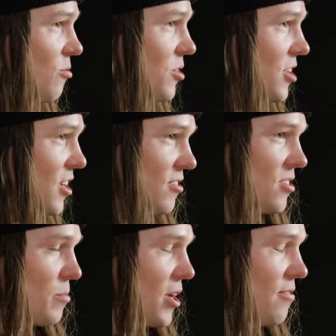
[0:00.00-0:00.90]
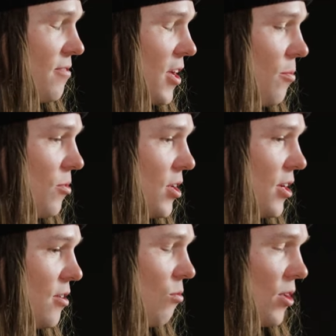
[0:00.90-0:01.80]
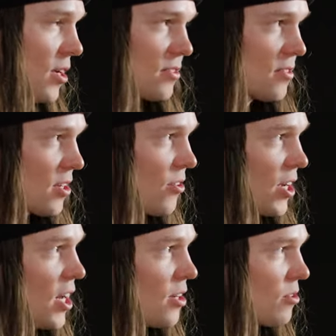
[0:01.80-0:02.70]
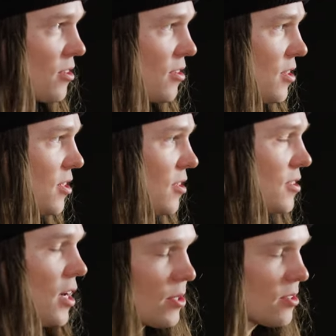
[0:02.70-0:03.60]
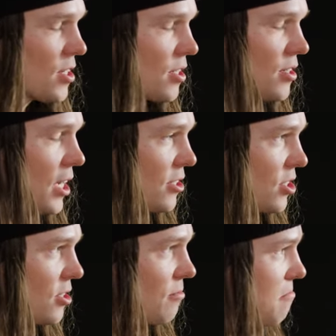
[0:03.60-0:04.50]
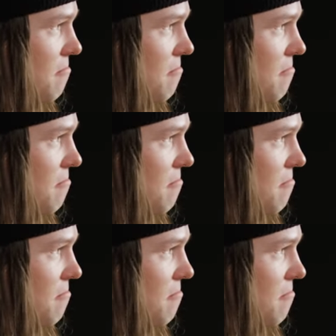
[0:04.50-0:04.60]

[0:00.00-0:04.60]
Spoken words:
we covered the Bent family. What else is going on with the Atomic ski collection?